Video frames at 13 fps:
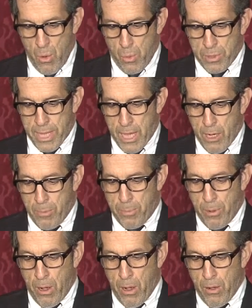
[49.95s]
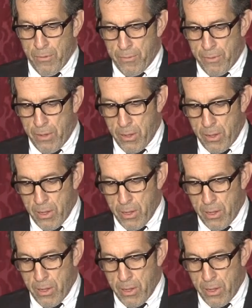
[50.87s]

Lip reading: With the help of